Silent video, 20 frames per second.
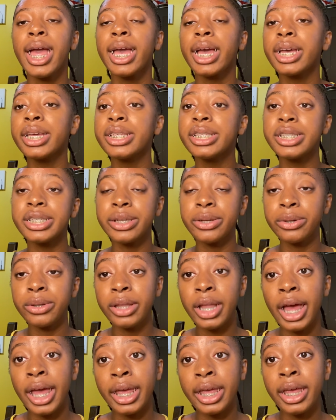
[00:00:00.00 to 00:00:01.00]
consider
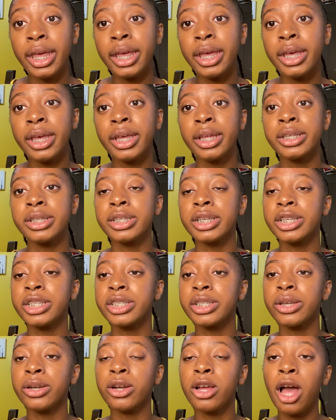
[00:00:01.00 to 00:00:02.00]
liking it,
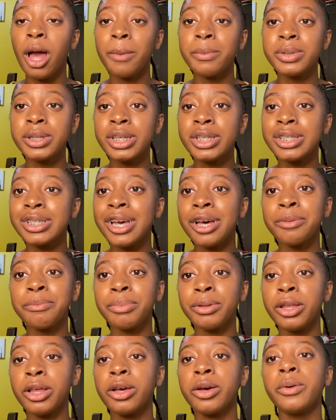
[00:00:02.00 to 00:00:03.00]
consider commenting down
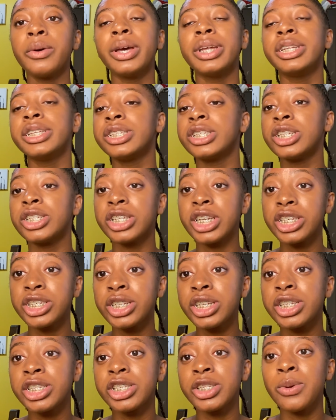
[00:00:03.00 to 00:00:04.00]
below any
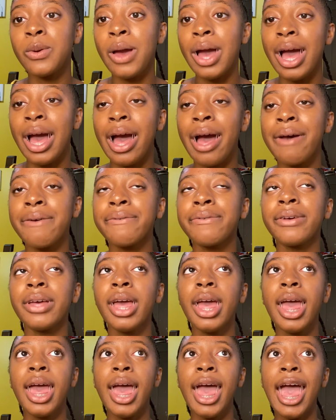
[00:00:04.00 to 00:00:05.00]
suggestions you have,
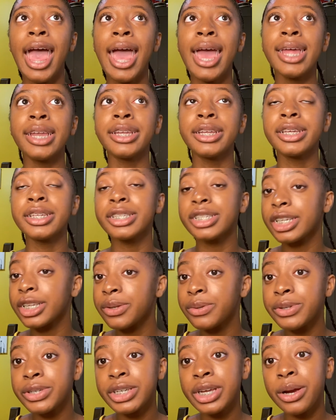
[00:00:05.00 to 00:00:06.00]
and
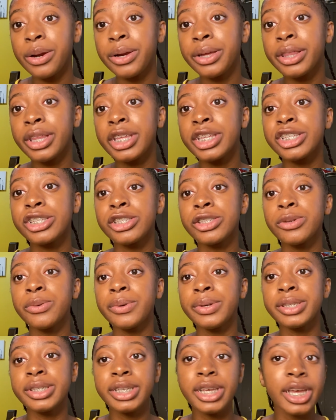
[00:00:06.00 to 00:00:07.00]
continue sharing this to
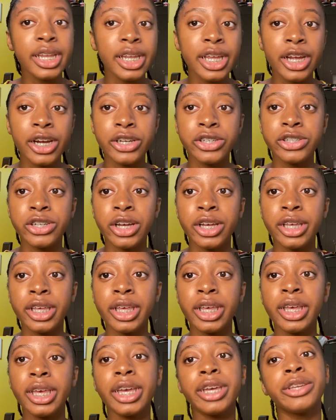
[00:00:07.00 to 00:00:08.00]
a skincare
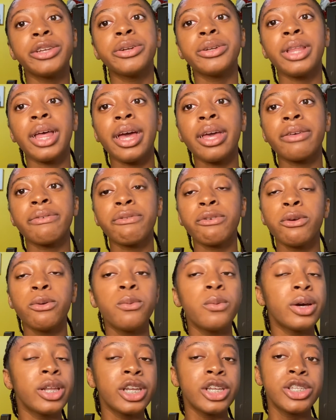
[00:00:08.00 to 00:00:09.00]
junkie in your life who
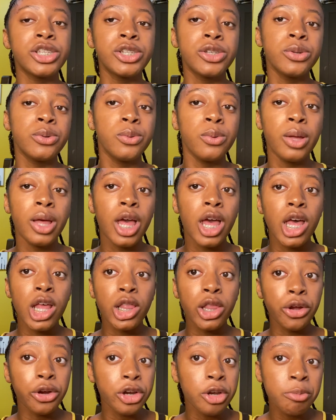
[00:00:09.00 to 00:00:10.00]
wanted to
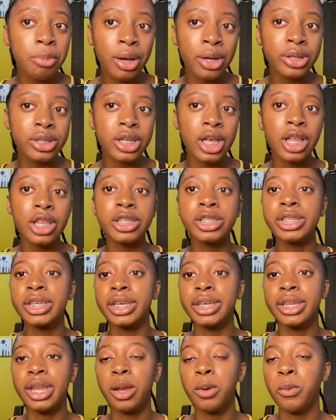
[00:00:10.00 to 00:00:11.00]
learn about dull
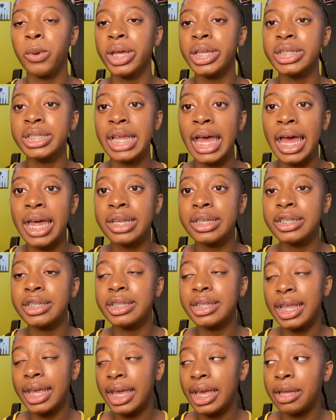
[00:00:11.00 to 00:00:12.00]
skin and ways that
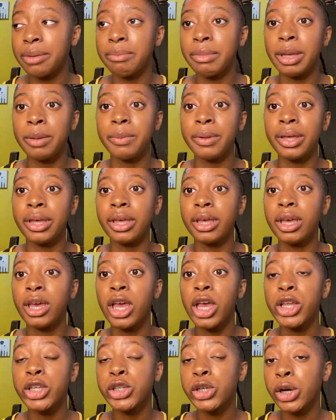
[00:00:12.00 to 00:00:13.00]
they can maybe
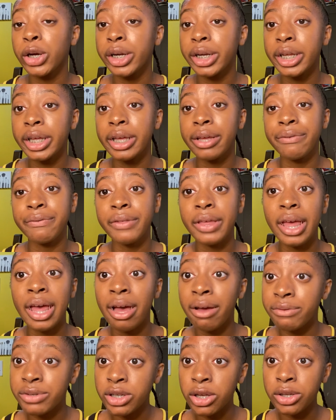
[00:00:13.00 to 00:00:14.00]
target it if they
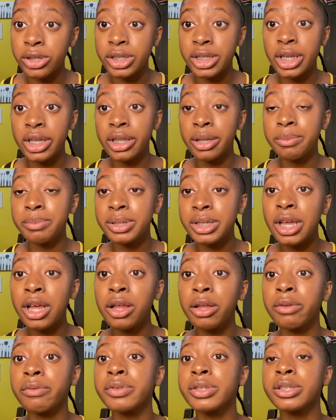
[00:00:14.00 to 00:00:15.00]
have dull skin
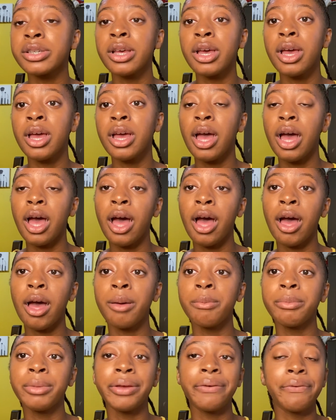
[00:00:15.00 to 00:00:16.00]
themselves.
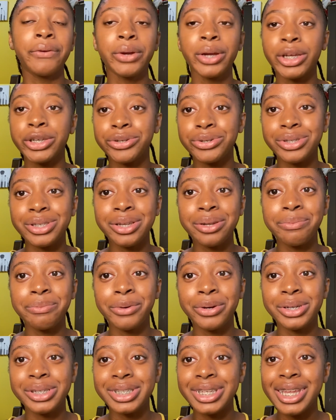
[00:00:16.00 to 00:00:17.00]
Um, if you're interested in
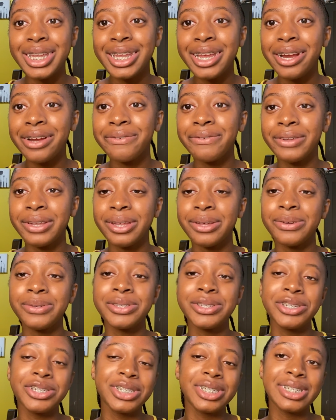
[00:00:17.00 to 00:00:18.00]
more skincare
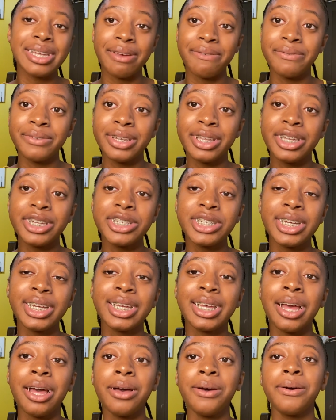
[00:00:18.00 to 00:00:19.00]
videos, you should definitely
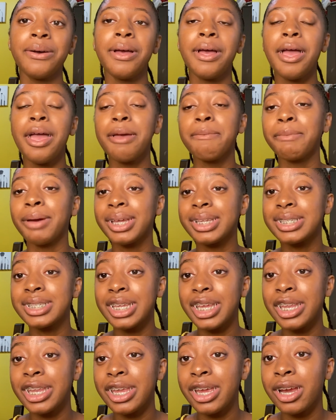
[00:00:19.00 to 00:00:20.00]
check out my
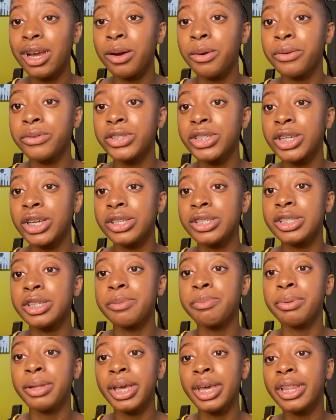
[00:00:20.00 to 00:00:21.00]
Skincare with Chelsea
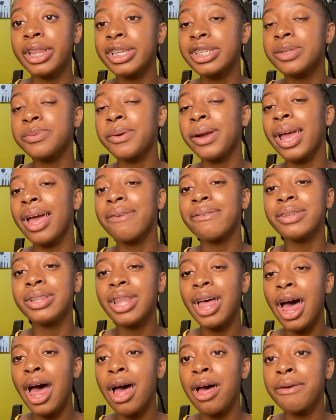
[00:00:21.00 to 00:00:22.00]
playlist where I have a
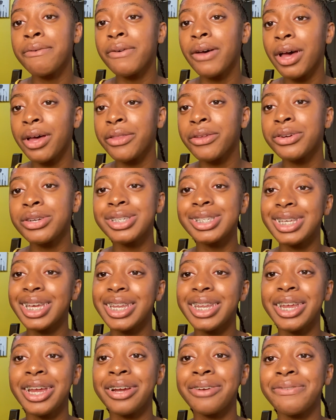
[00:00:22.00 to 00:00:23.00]
lot of other
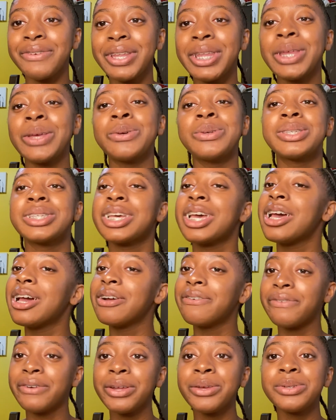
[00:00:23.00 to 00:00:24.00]
skincare videos
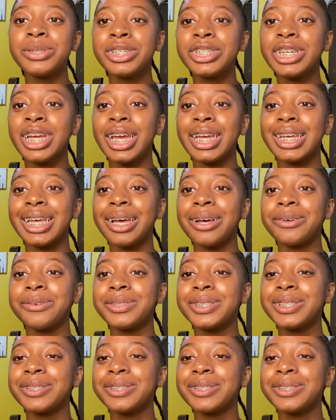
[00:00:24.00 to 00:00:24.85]
for you to check out.